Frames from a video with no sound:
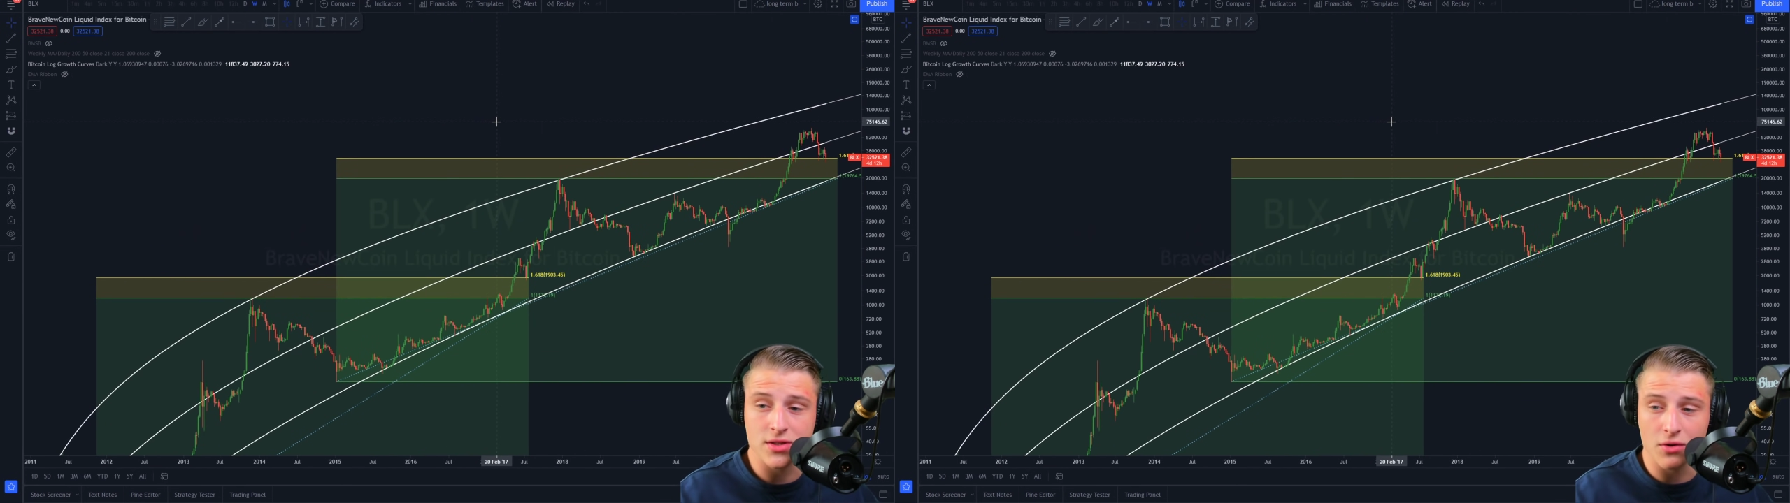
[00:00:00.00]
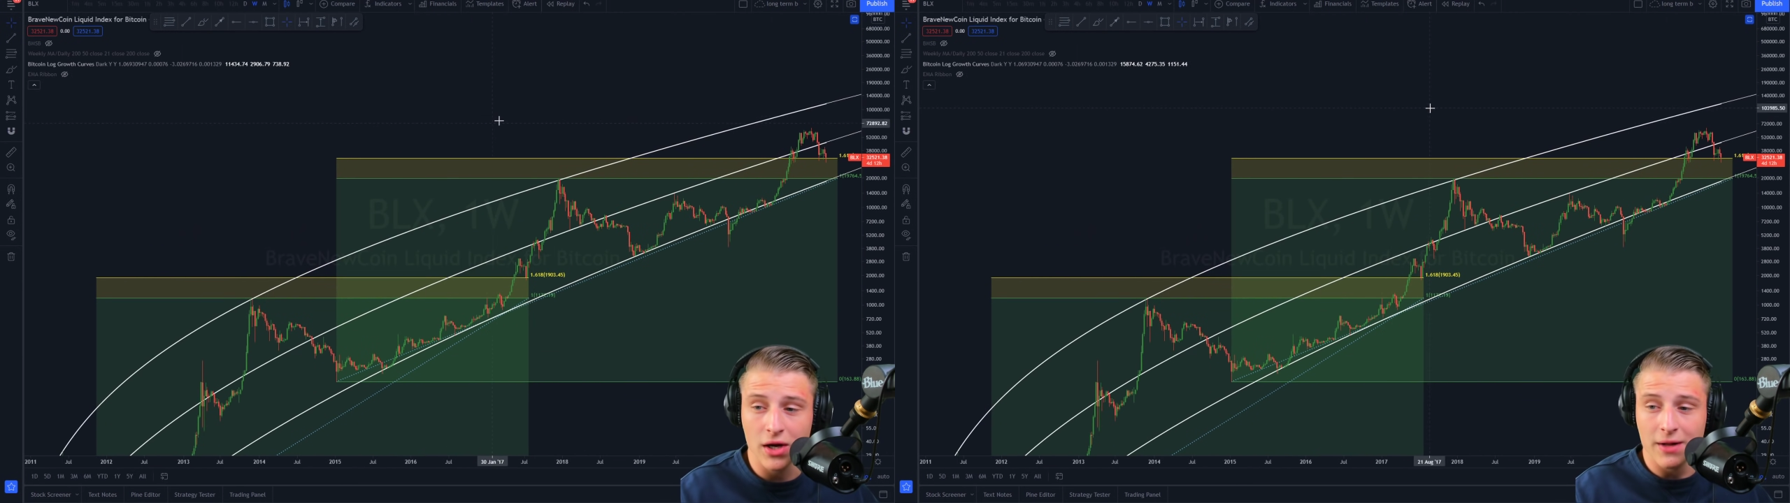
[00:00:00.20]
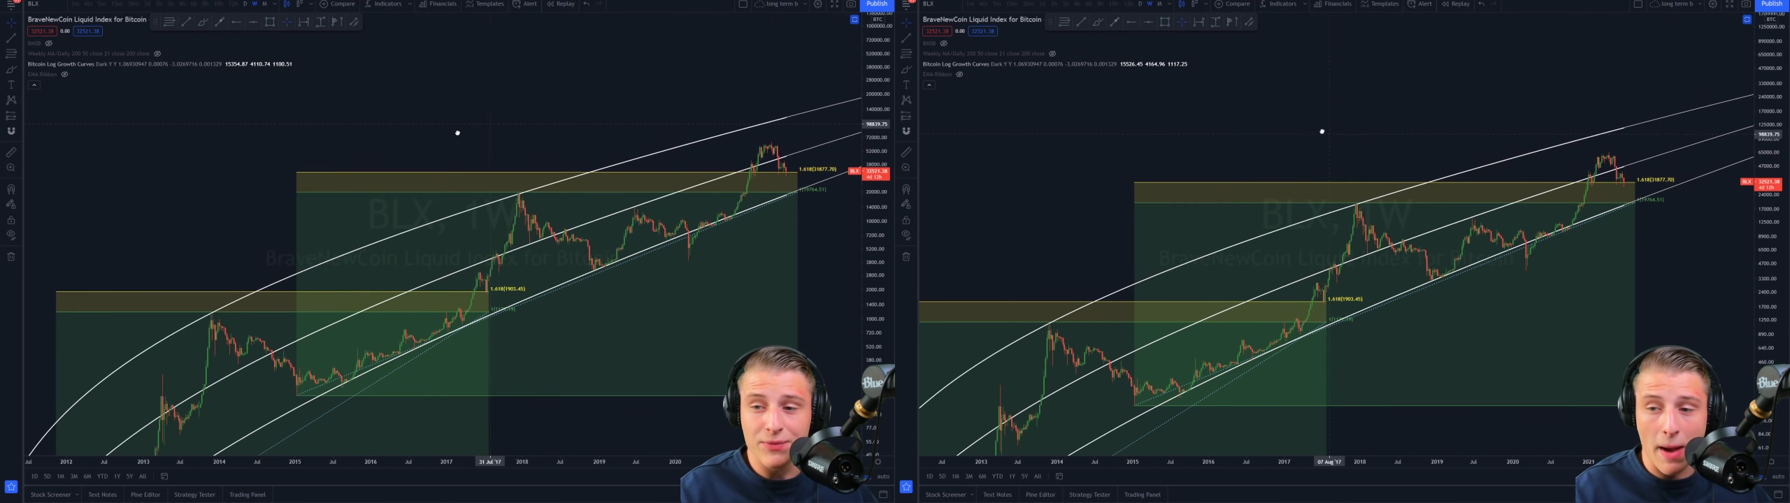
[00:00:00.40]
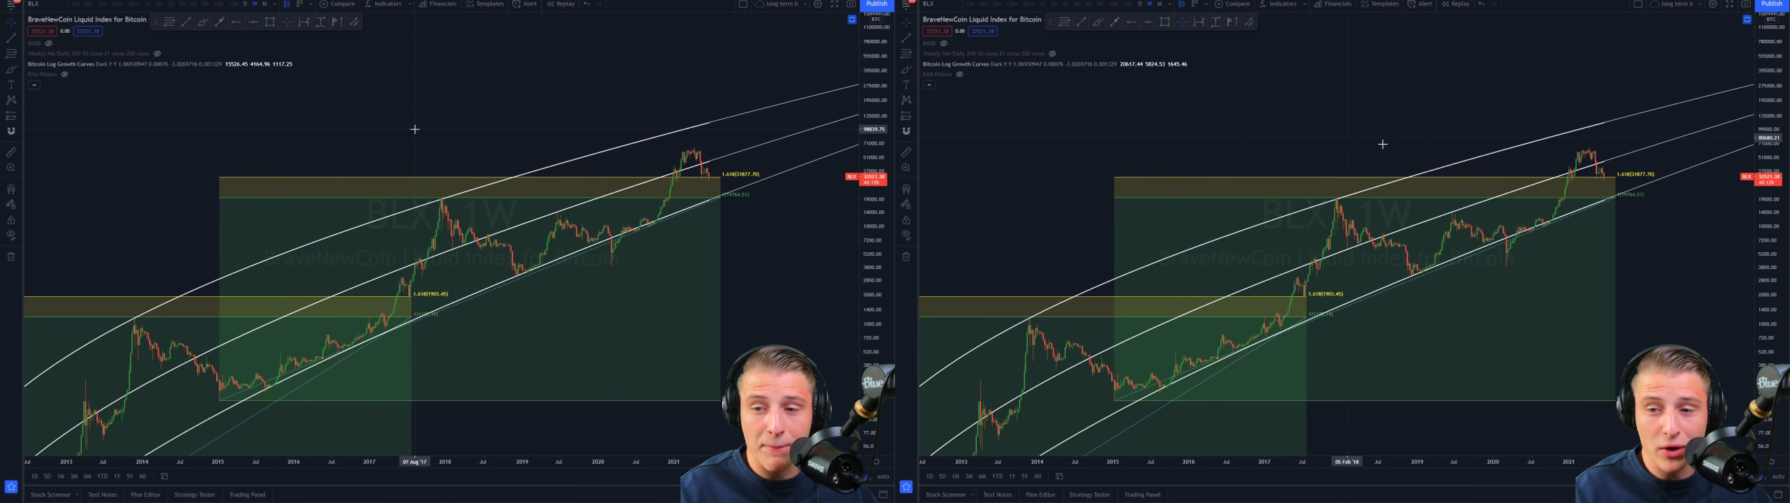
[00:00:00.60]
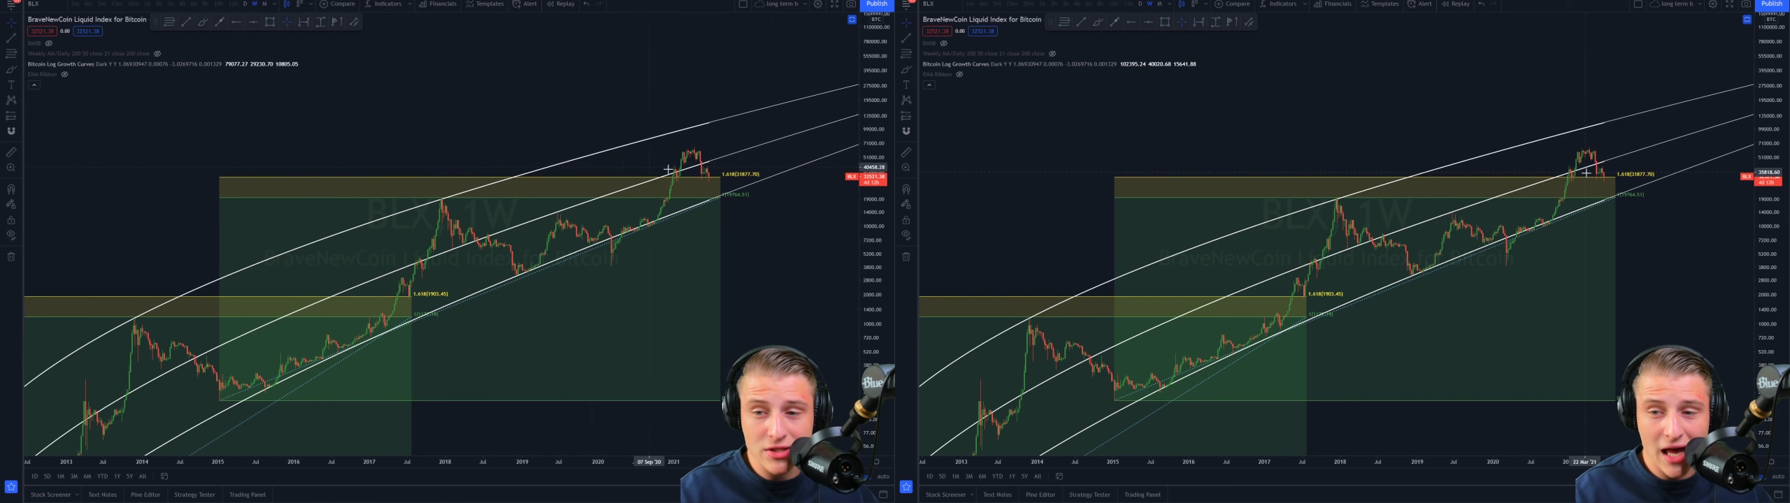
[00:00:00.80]
So yeah,
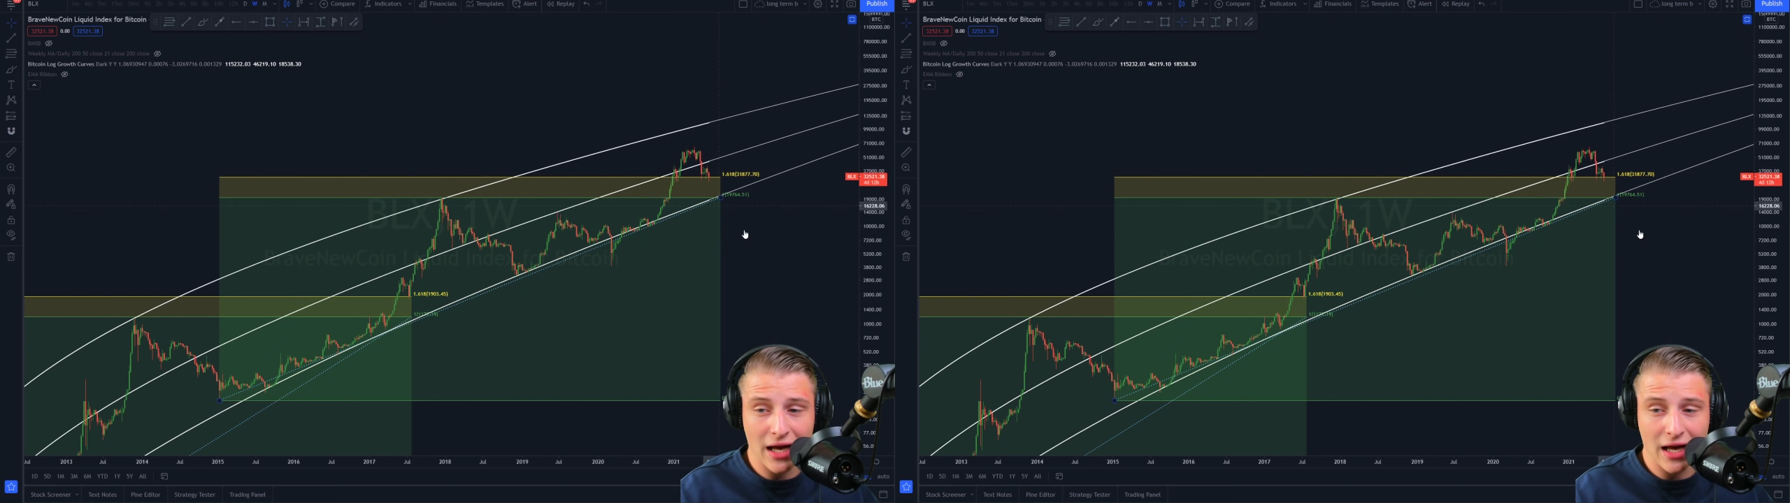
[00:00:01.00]
personally,